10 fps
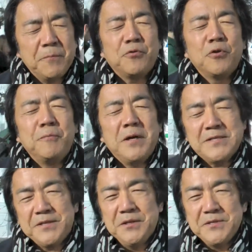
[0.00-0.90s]
improve my
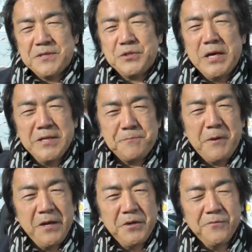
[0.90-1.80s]
skills at jazz
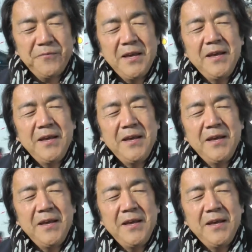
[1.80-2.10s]
piano.